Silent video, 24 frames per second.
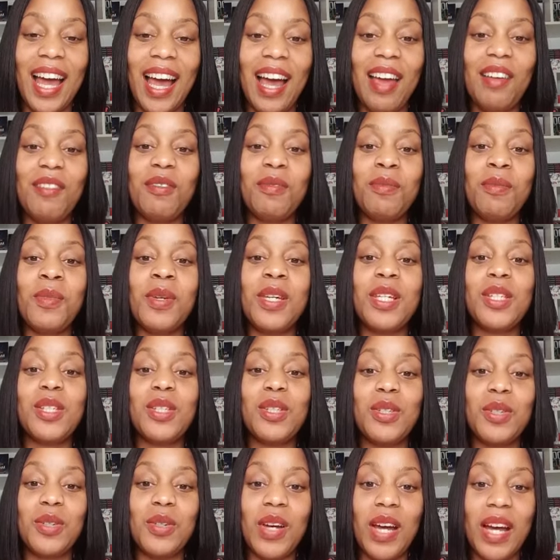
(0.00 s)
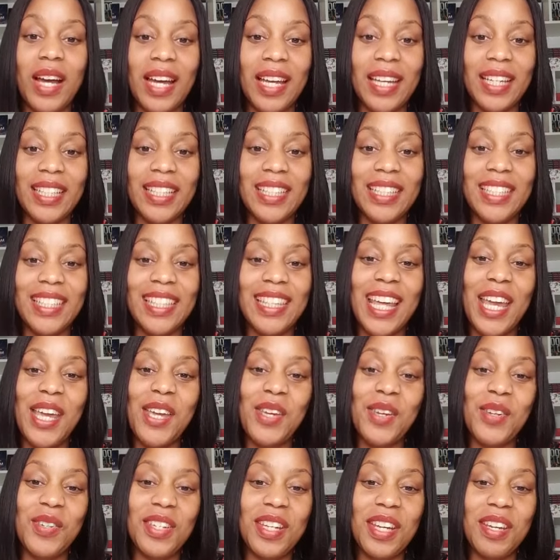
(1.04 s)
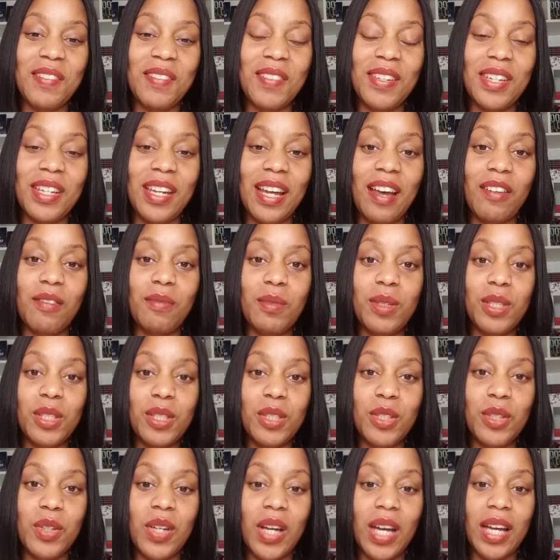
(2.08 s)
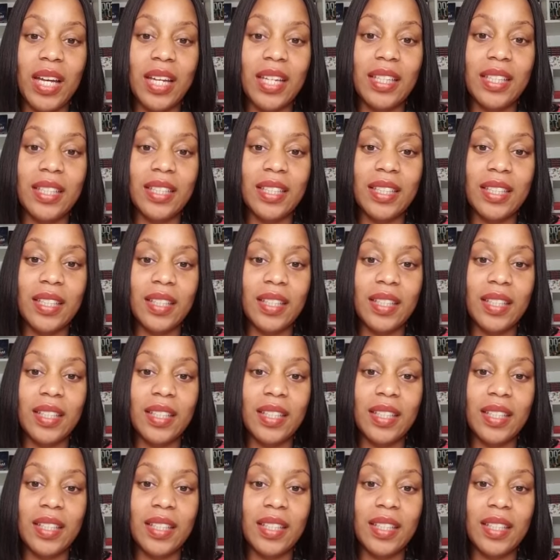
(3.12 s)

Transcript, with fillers: I've missed you guys. Thank you, David. I've missed you guys.